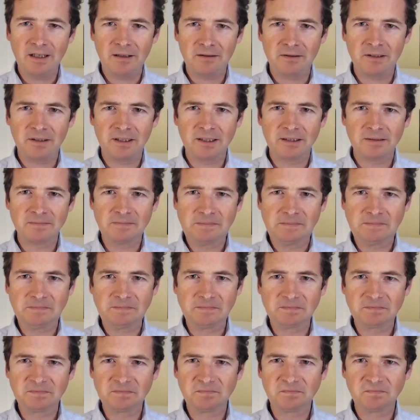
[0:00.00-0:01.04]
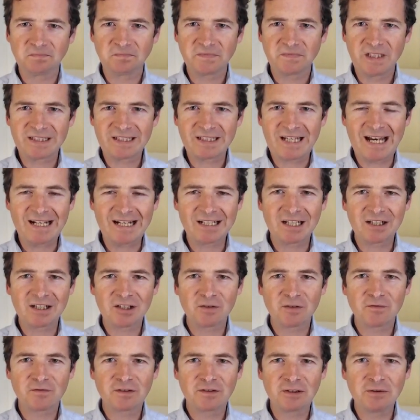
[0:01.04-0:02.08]
Now then, this can
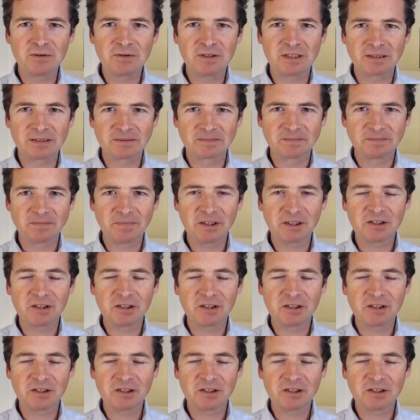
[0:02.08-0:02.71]
get confusing